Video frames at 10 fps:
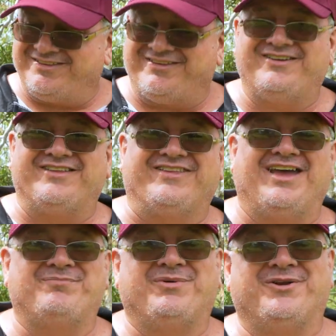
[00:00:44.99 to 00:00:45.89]
turn the
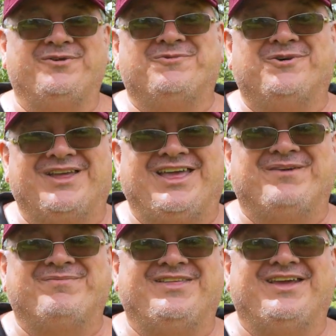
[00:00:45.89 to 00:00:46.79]
tap on and water
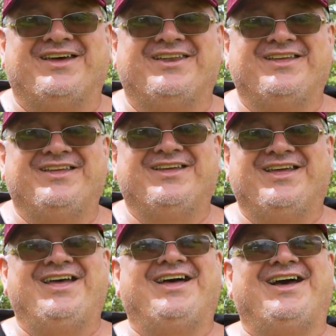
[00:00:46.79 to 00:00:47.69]
comes out.
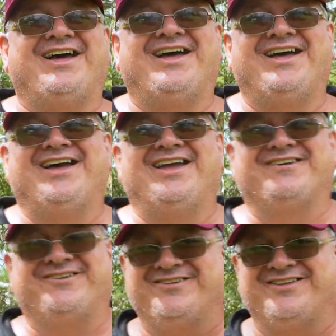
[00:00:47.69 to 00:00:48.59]
How
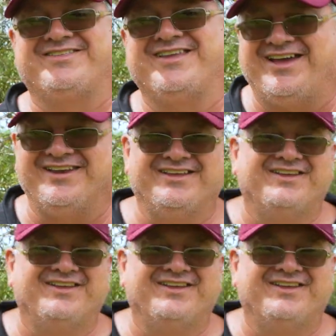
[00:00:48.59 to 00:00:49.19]
cool is that?